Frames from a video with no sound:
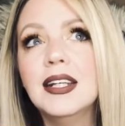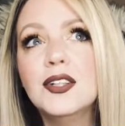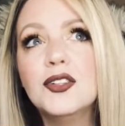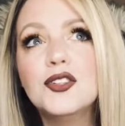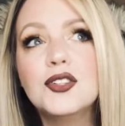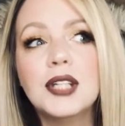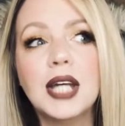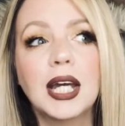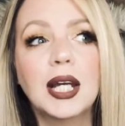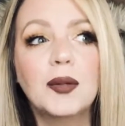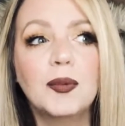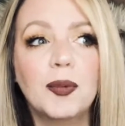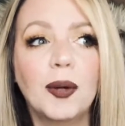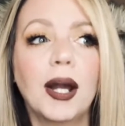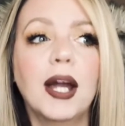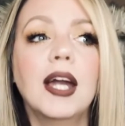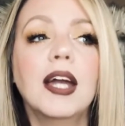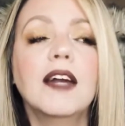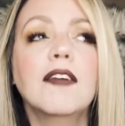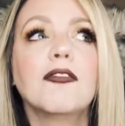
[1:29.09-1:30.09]
to take a
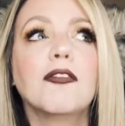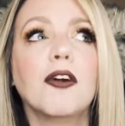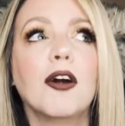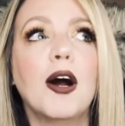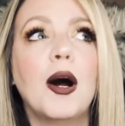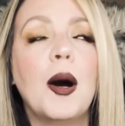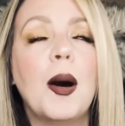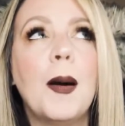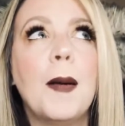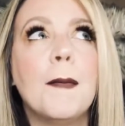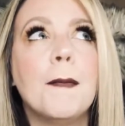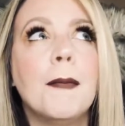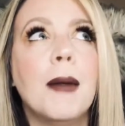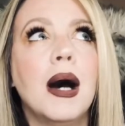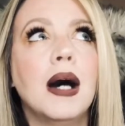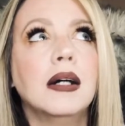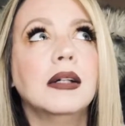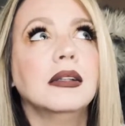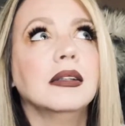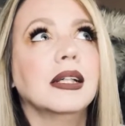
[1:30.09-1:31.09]
break from
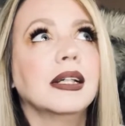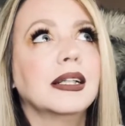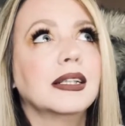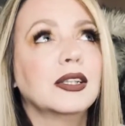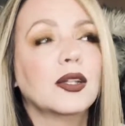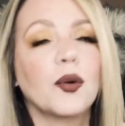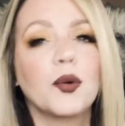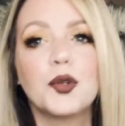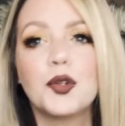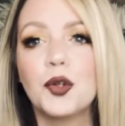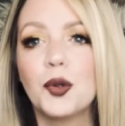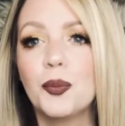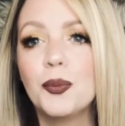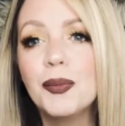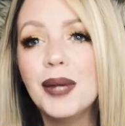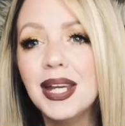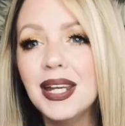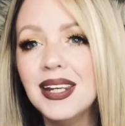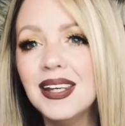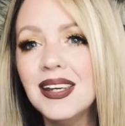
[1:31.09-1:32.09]
social
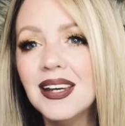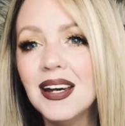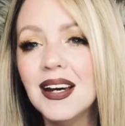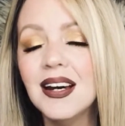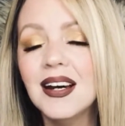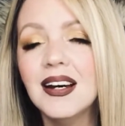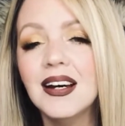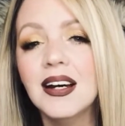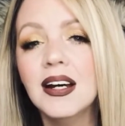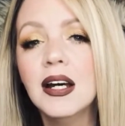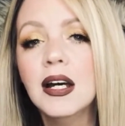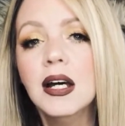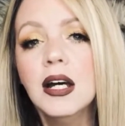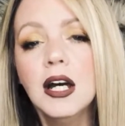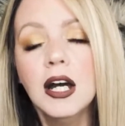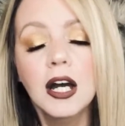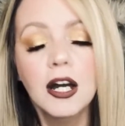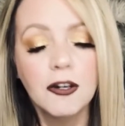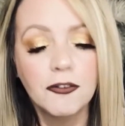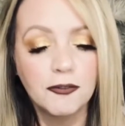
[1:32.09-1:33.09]
media,
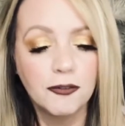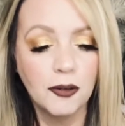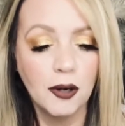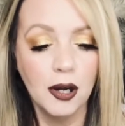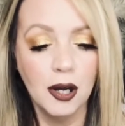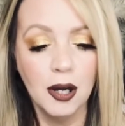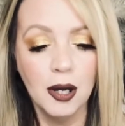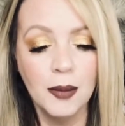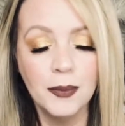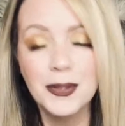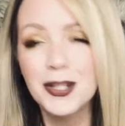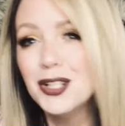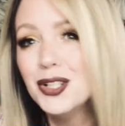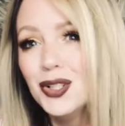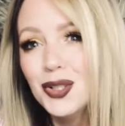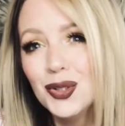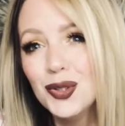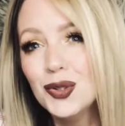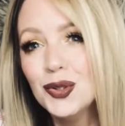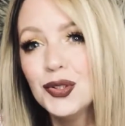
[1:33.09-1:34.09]
from the
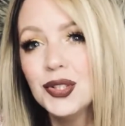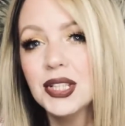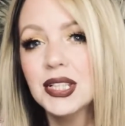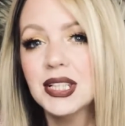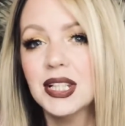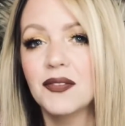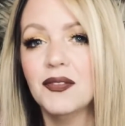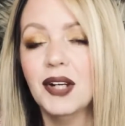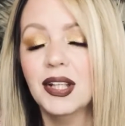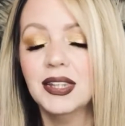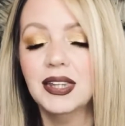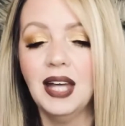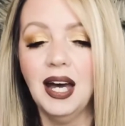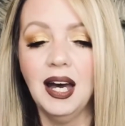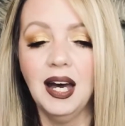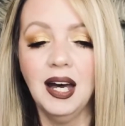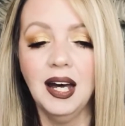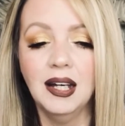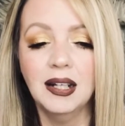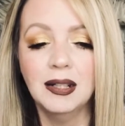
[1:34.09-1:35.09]
news and stuff like
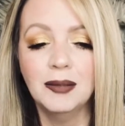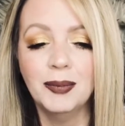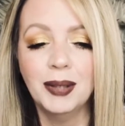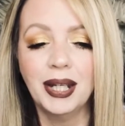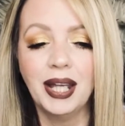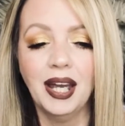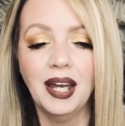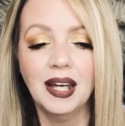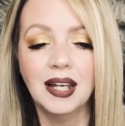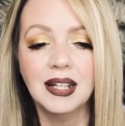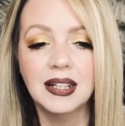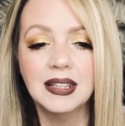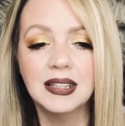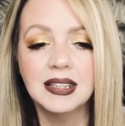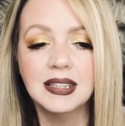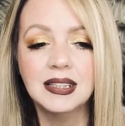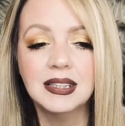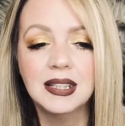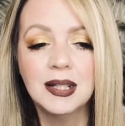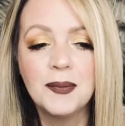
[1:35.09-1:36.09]
that,
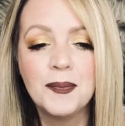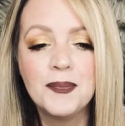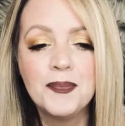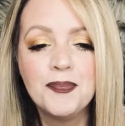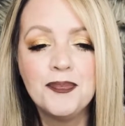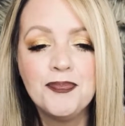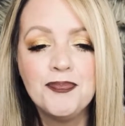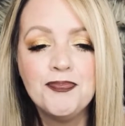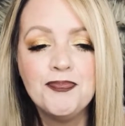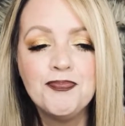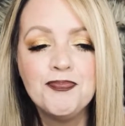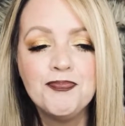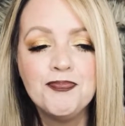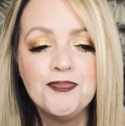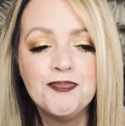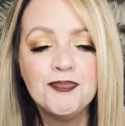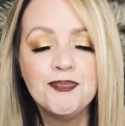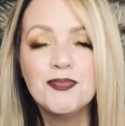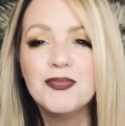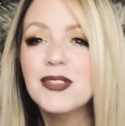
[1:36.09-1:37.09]
because
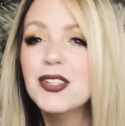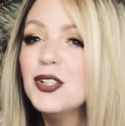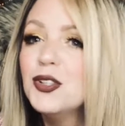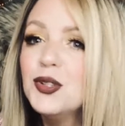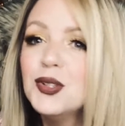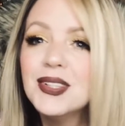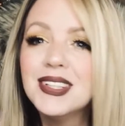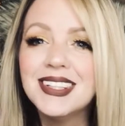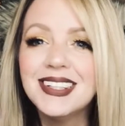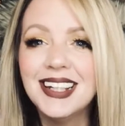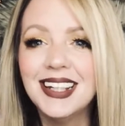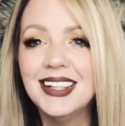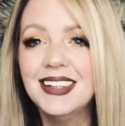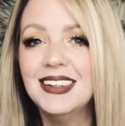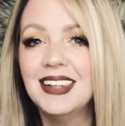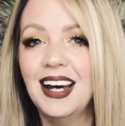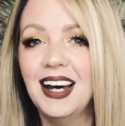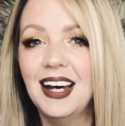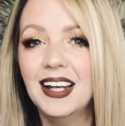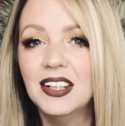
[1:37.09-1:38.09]
you just
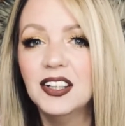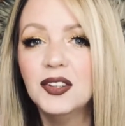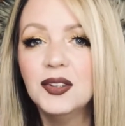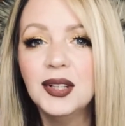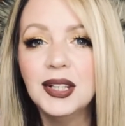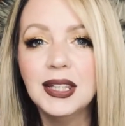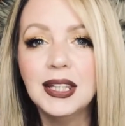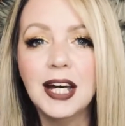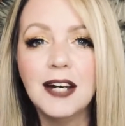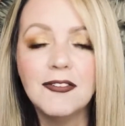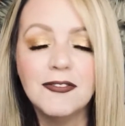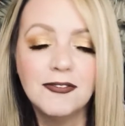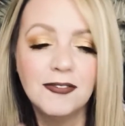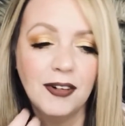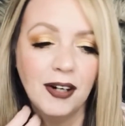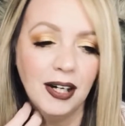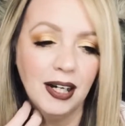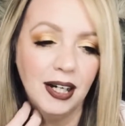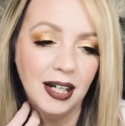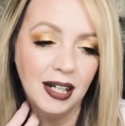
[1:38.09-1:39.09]
need that. You need that
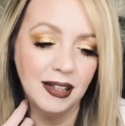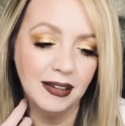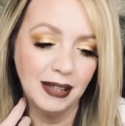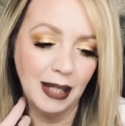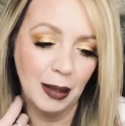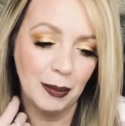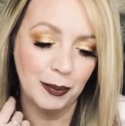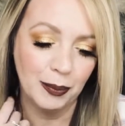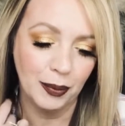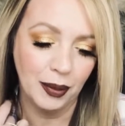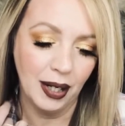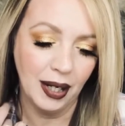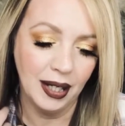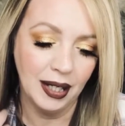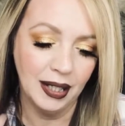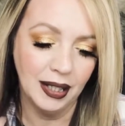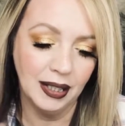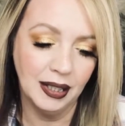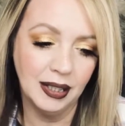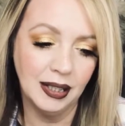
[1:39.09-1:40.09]
fun, that
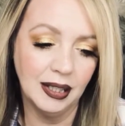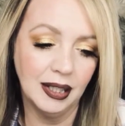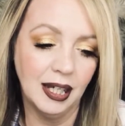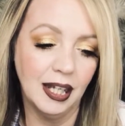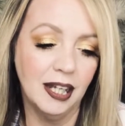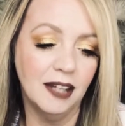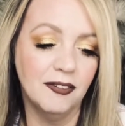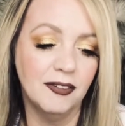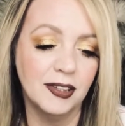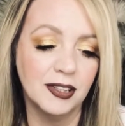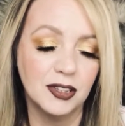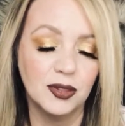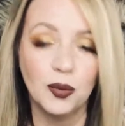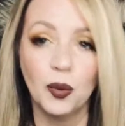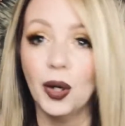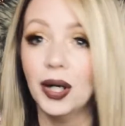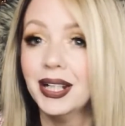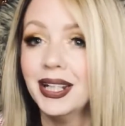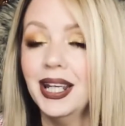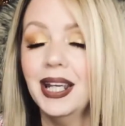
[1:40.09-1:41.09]
break. If it's
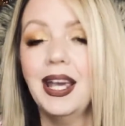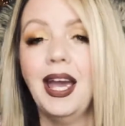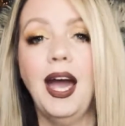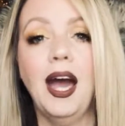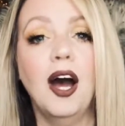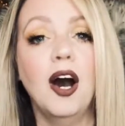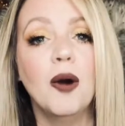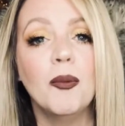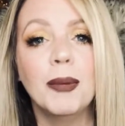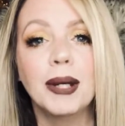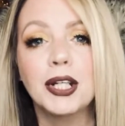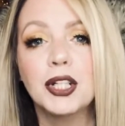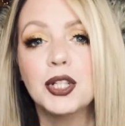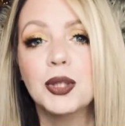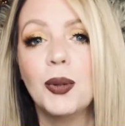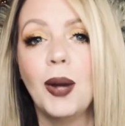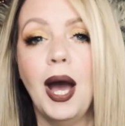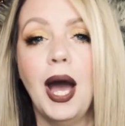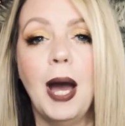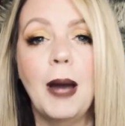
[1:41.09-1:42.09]
working out, makes
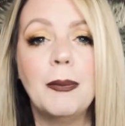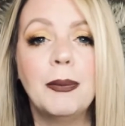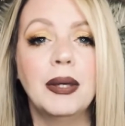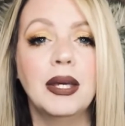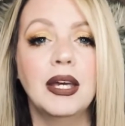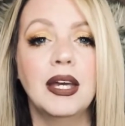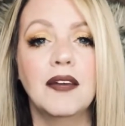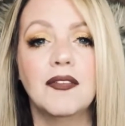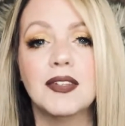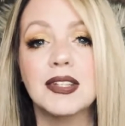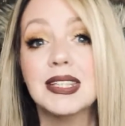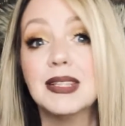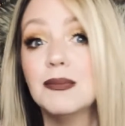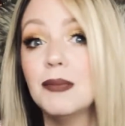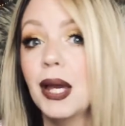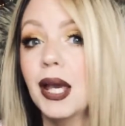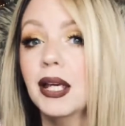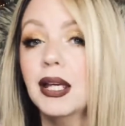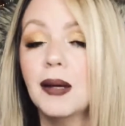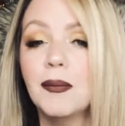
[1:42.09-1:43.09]
you happy. If it's
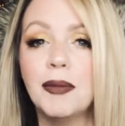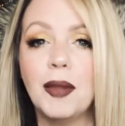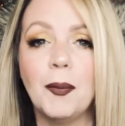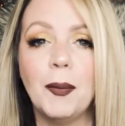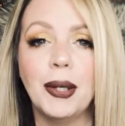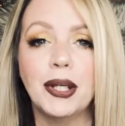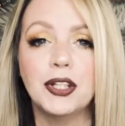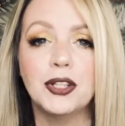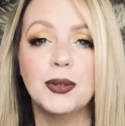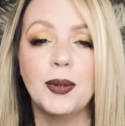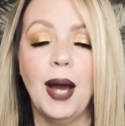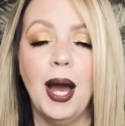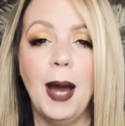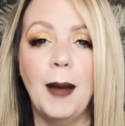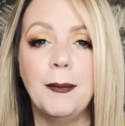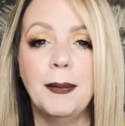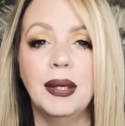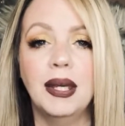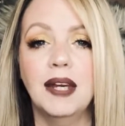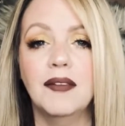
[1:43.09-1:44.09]
makeup, that makes you
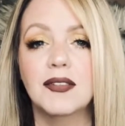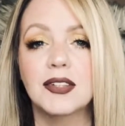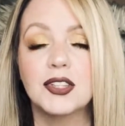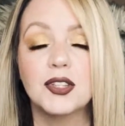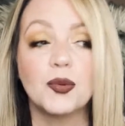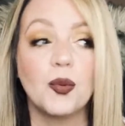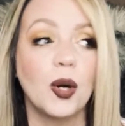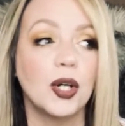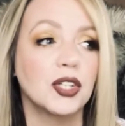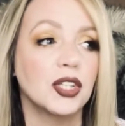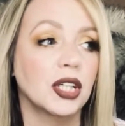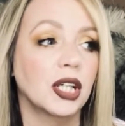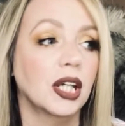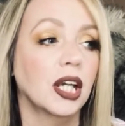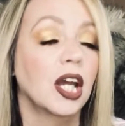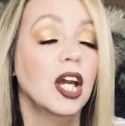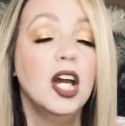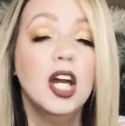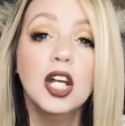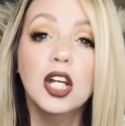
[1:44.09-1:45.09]
happy. If it's
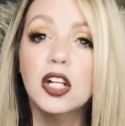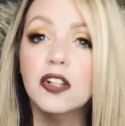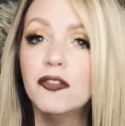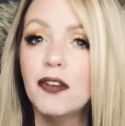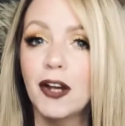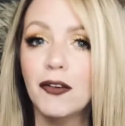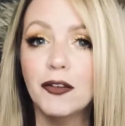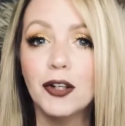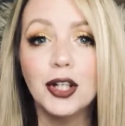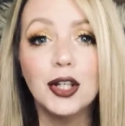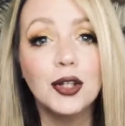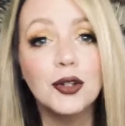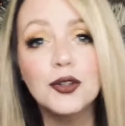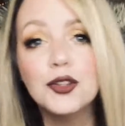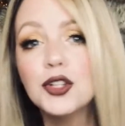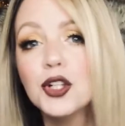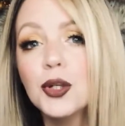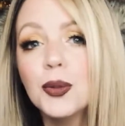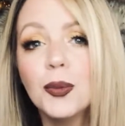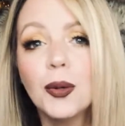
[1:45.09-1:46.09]
watching your favorite
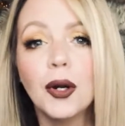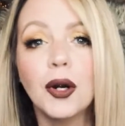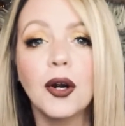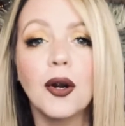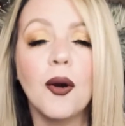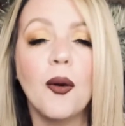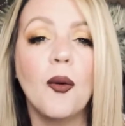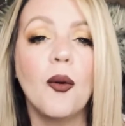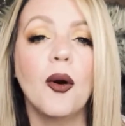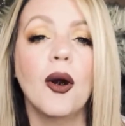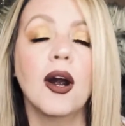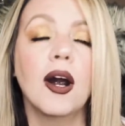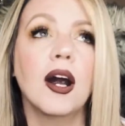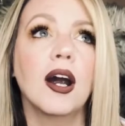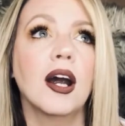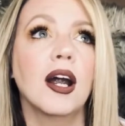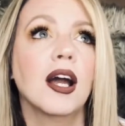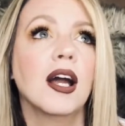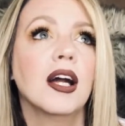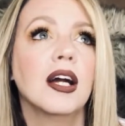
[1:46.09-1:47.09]
YouTuber
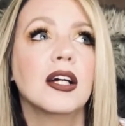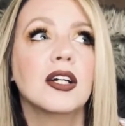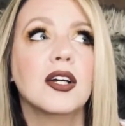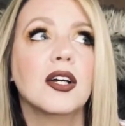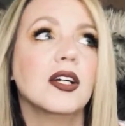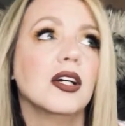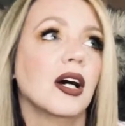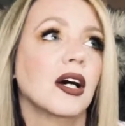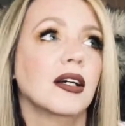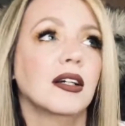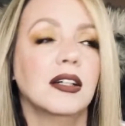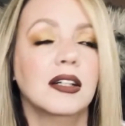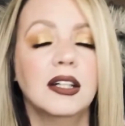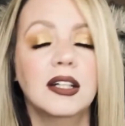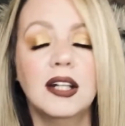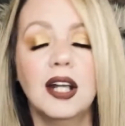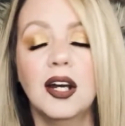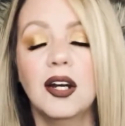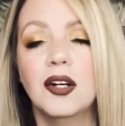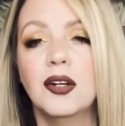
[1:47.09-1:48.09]
or,
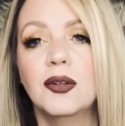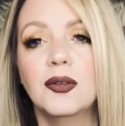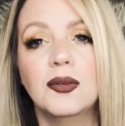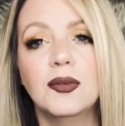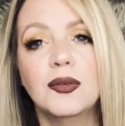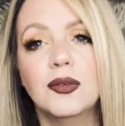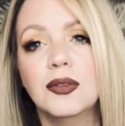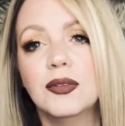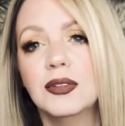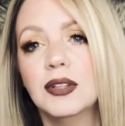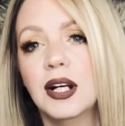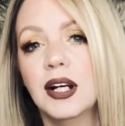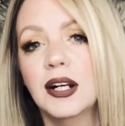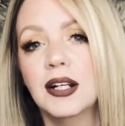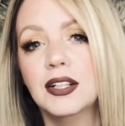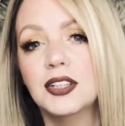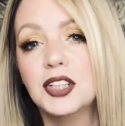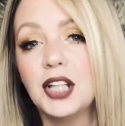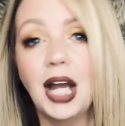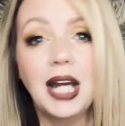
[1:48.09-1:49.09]
you know,
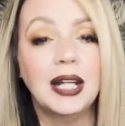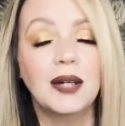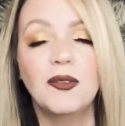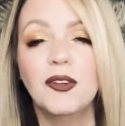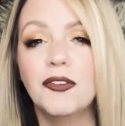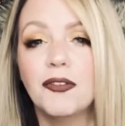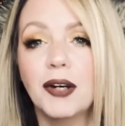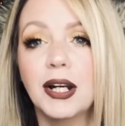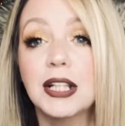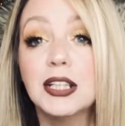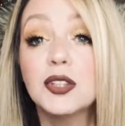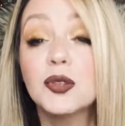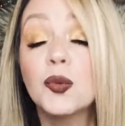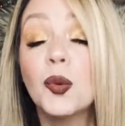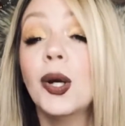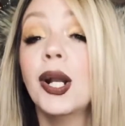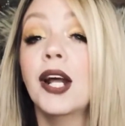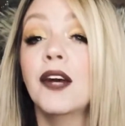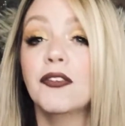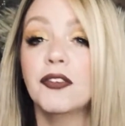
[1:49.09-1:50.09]
chatting with friends,
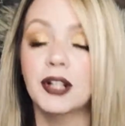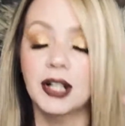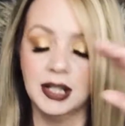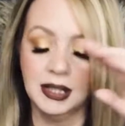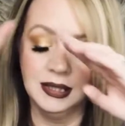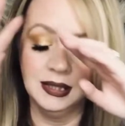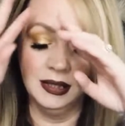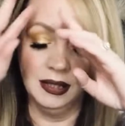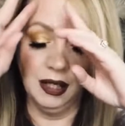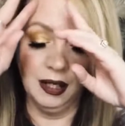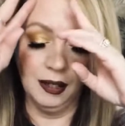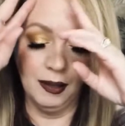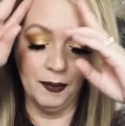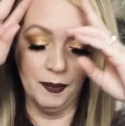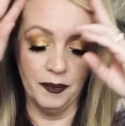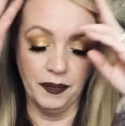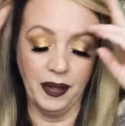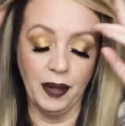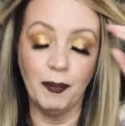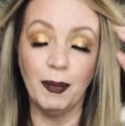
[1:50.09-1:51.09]
whatever it is,
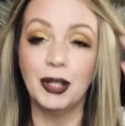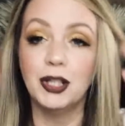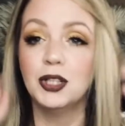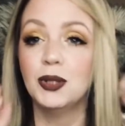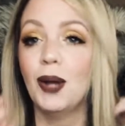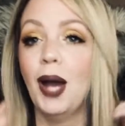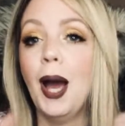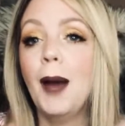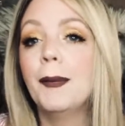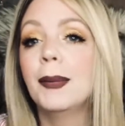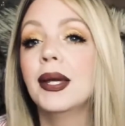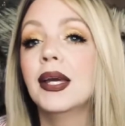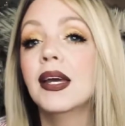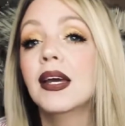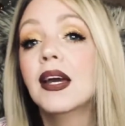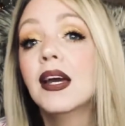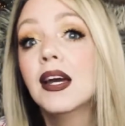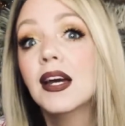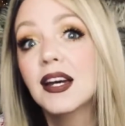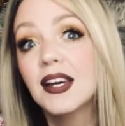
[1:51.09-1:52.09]
that makes you happy,
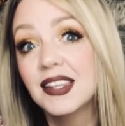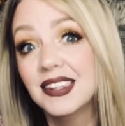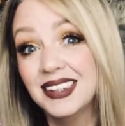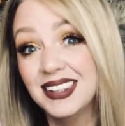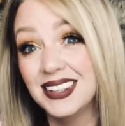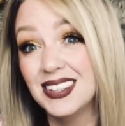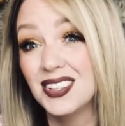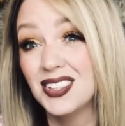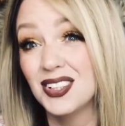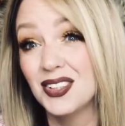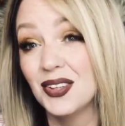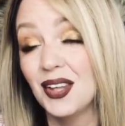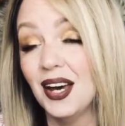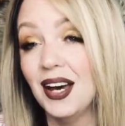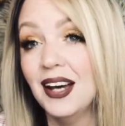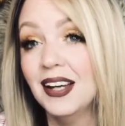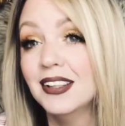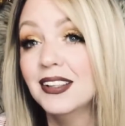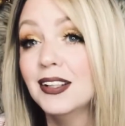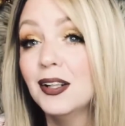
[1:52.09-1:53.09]
then do
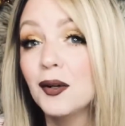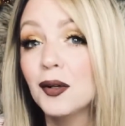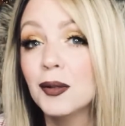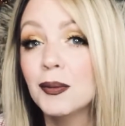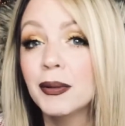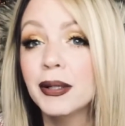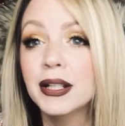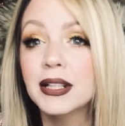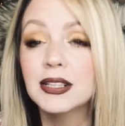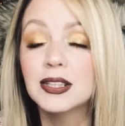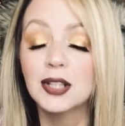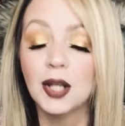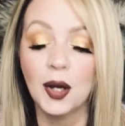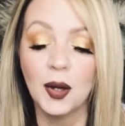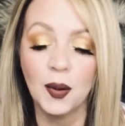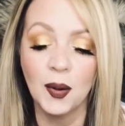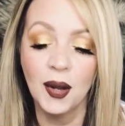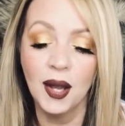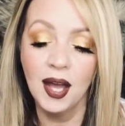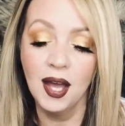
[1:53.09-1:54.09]
that. You know what I mean? So